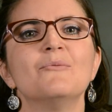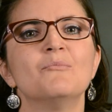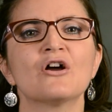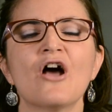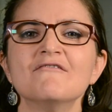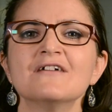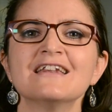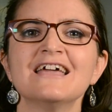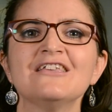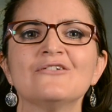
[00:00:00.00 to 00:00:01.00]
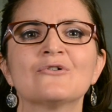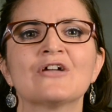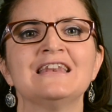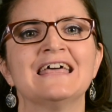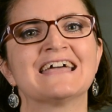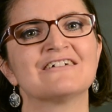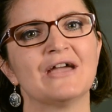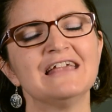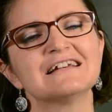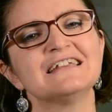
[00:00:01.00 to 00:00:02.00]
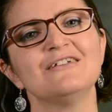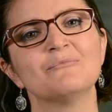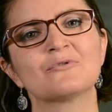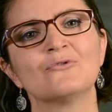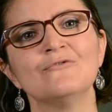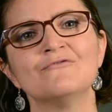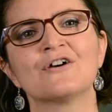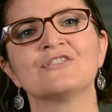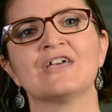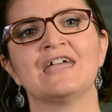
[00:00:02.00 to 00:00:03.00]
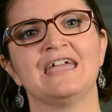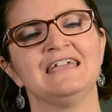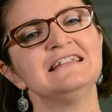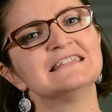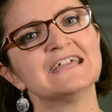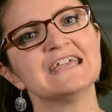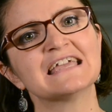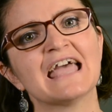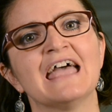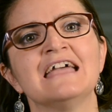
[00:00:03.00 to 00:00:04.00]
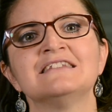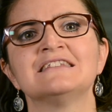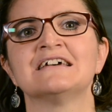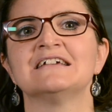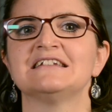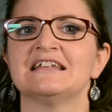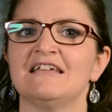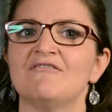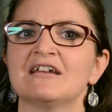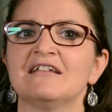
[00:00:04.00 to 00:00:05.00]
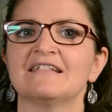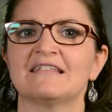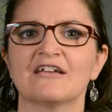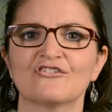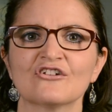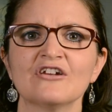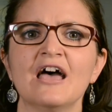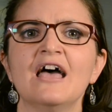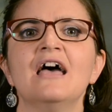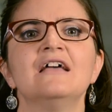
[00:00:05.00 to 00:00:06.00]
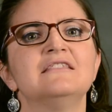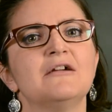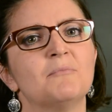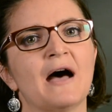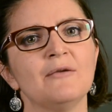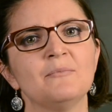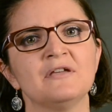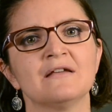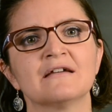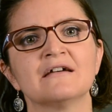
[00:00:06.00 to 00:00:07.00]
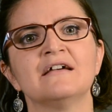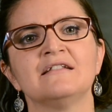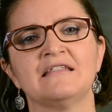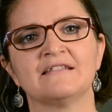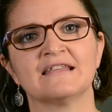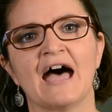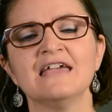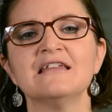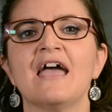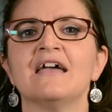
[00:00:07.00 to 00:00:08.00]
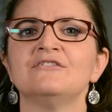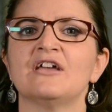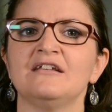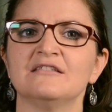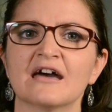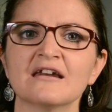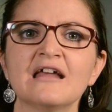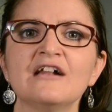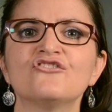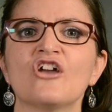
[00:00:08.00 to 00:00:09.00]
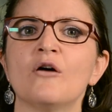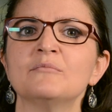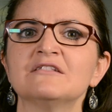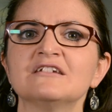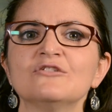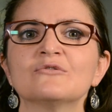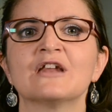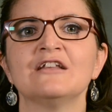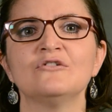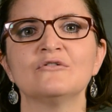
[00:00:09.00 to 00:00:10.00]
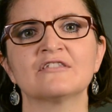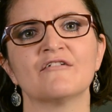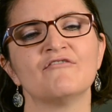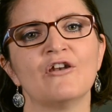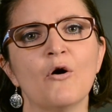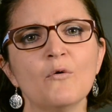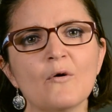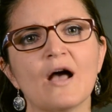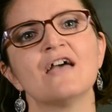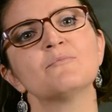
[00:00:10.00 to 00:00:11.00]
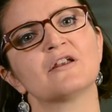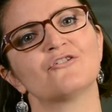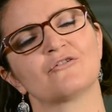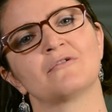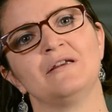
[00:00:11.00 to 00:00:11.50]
Moreover, you can uh, greatly improve the intake and uh, delivery section, the piping design and the internal geometry to reduce flow and pressure